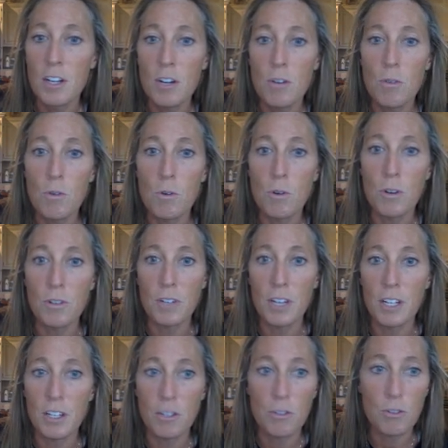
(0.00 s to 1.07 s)
or
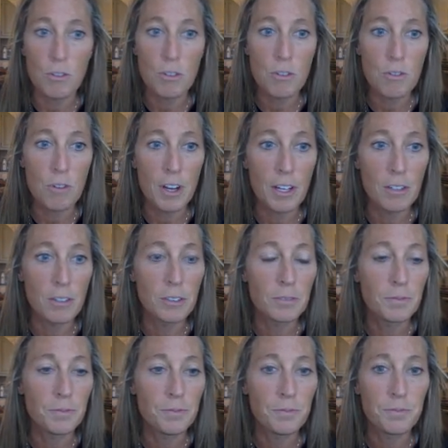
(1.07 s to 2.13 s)
O'Donoghue's triangle.
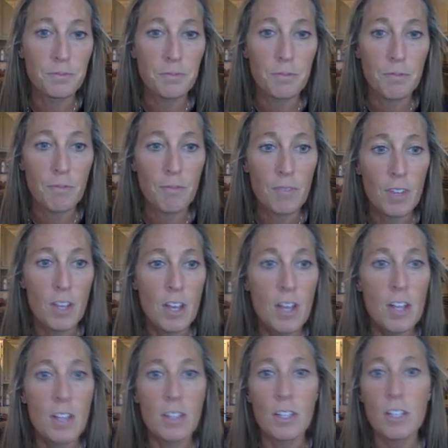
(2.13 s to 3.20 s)

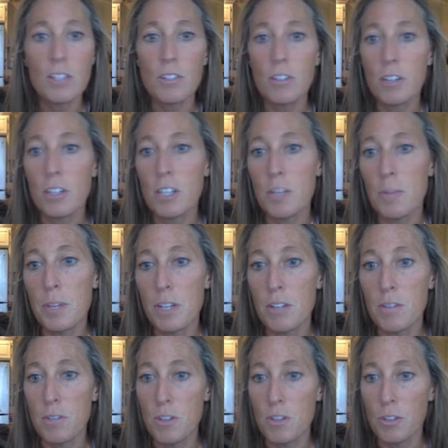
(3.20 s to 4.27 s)
Let's look at them
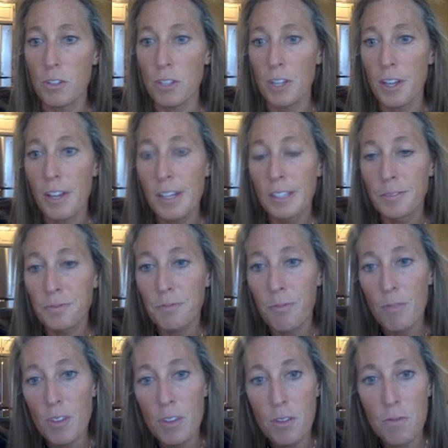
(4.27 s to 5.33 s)
individually.
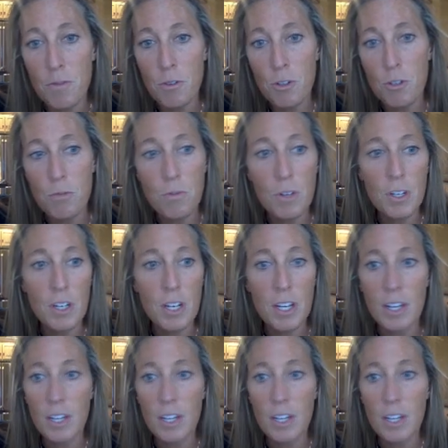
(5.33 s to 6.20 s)
The first one